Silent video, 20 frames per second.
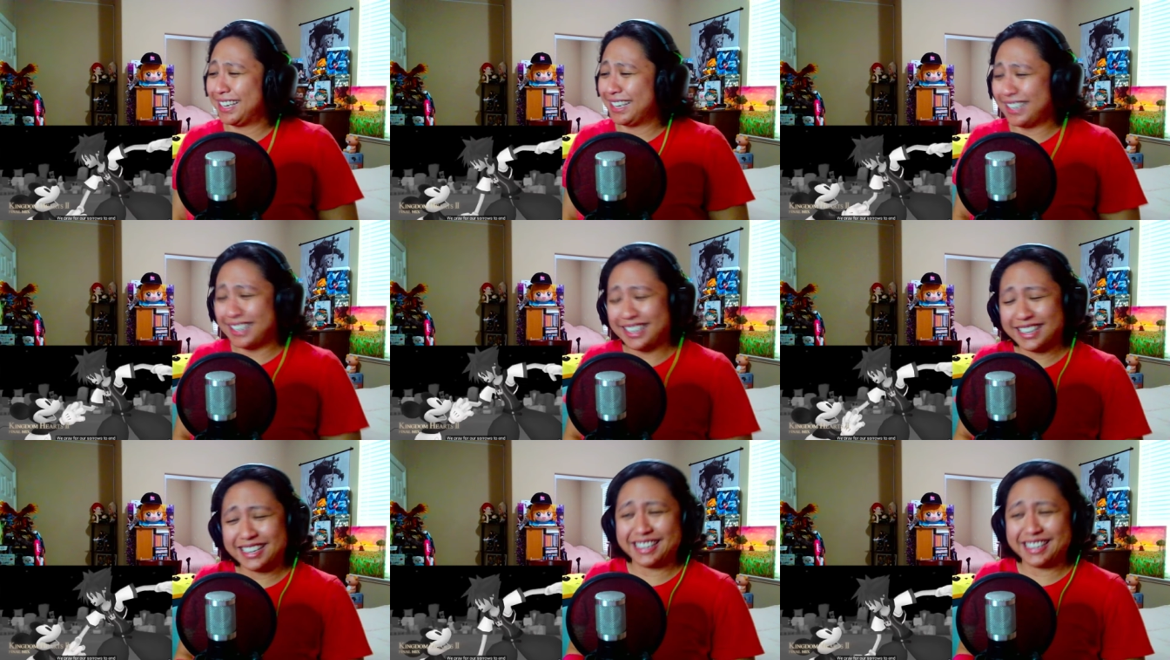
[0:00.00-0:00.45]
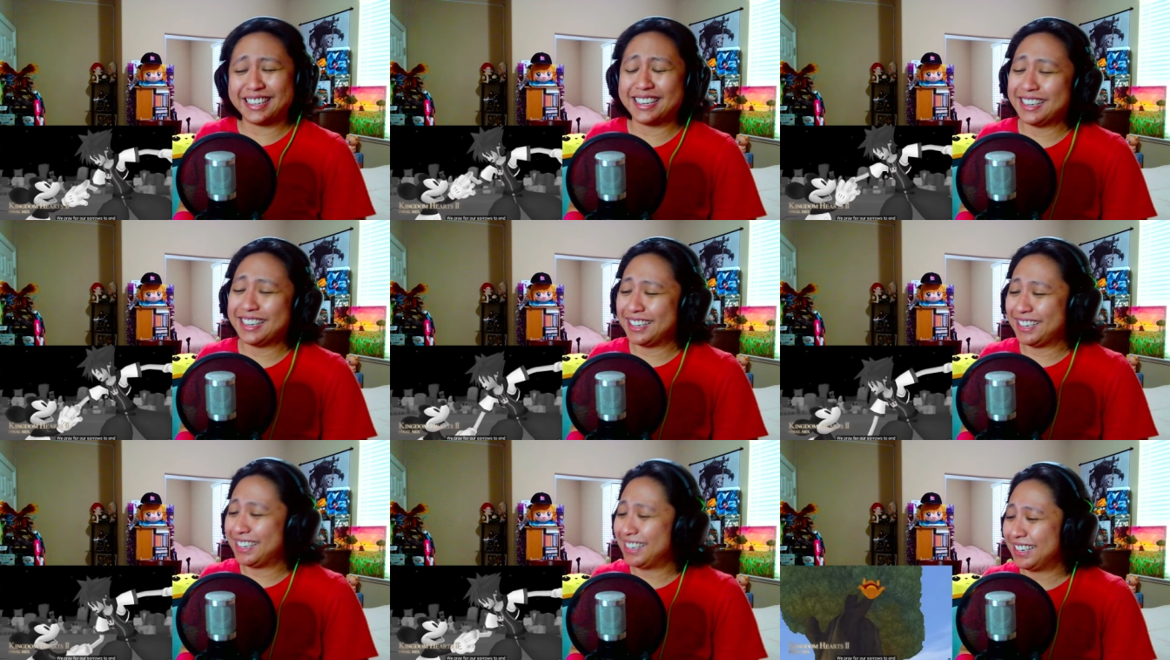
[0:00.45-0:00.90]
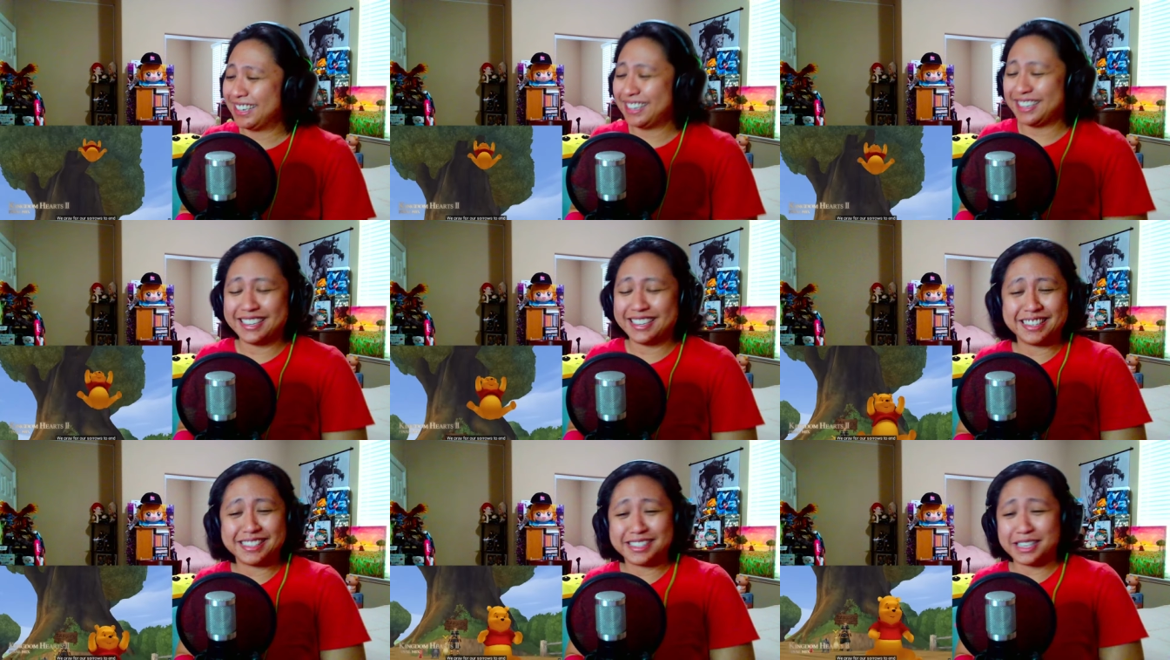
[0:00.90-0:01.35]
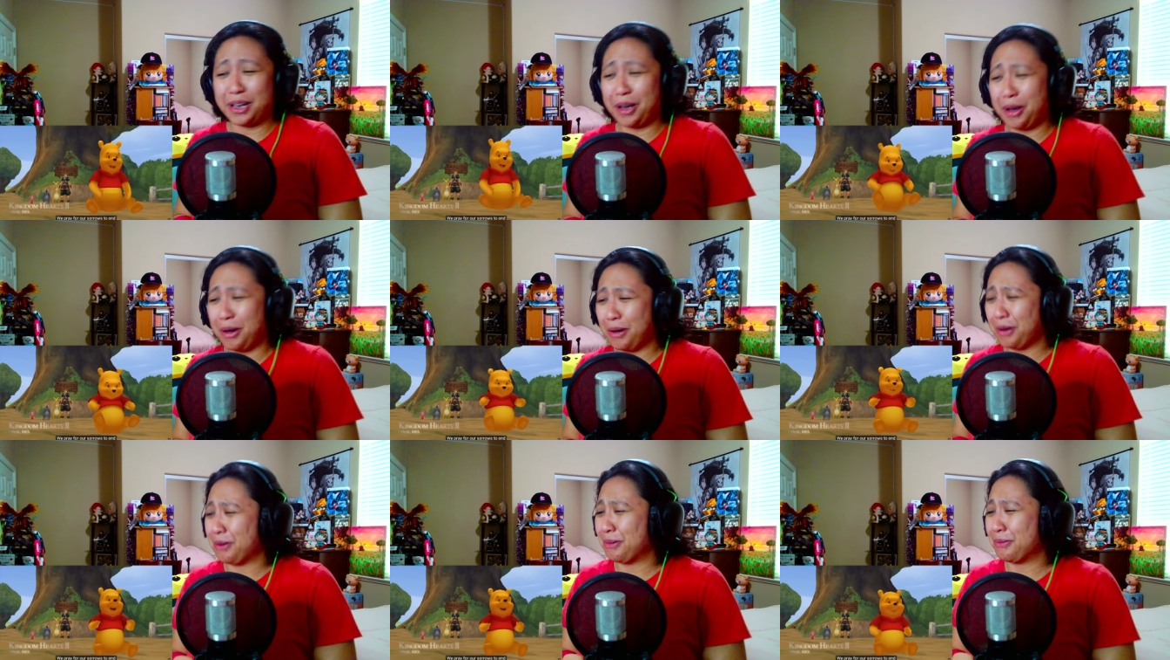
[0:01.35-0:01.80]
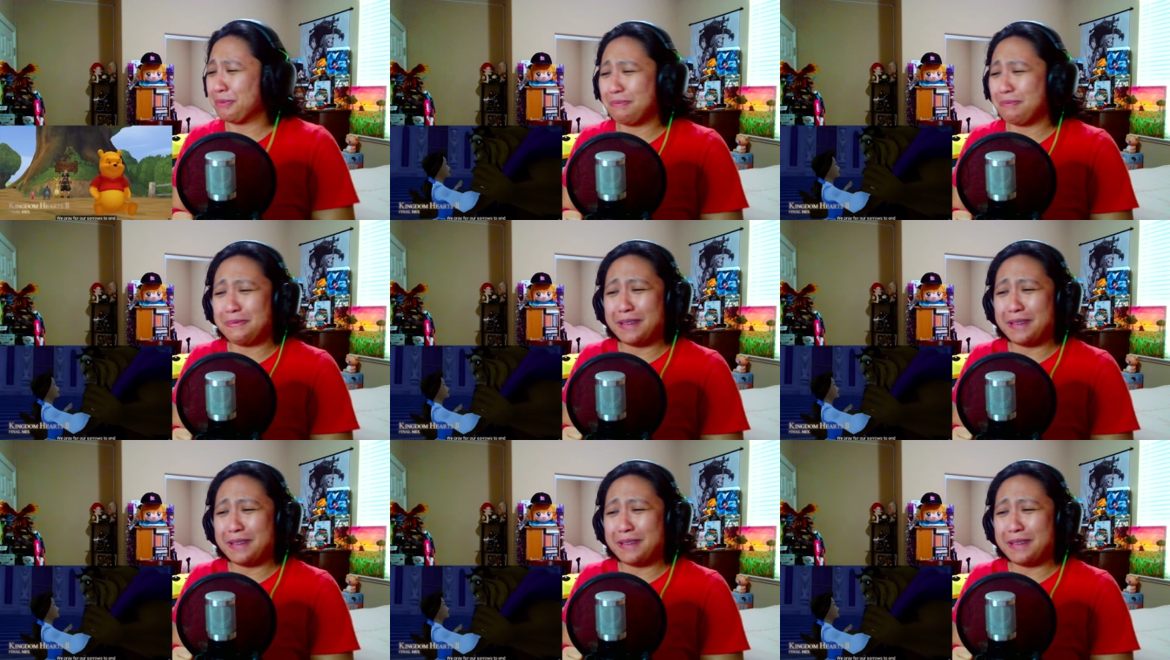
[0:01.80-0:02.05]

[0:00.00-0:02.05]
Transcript: We pray for our sorrows to end